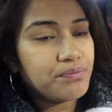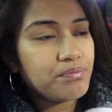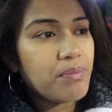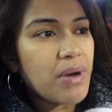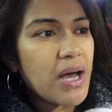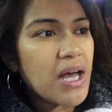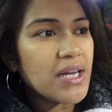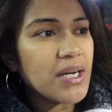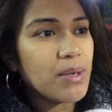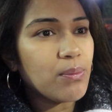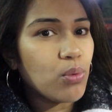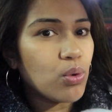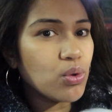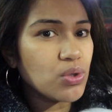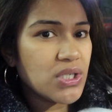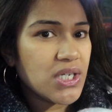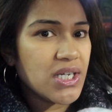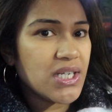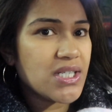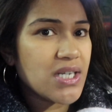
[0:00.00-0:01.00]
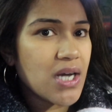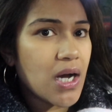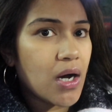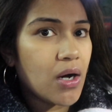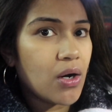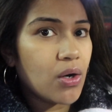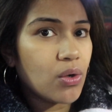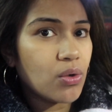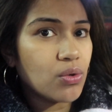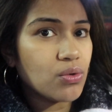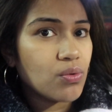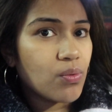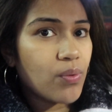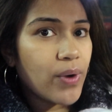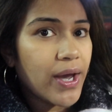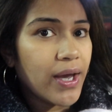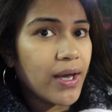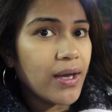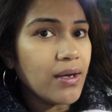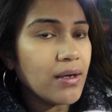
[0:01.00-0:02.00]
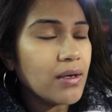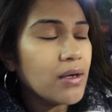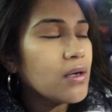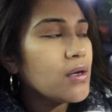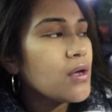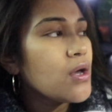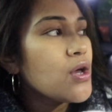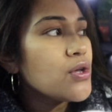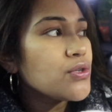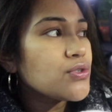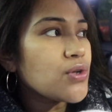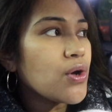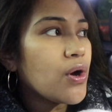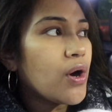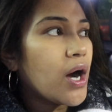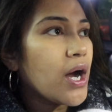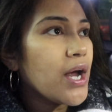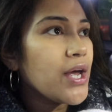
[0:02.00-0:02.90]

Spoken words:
but in a more detailed way. So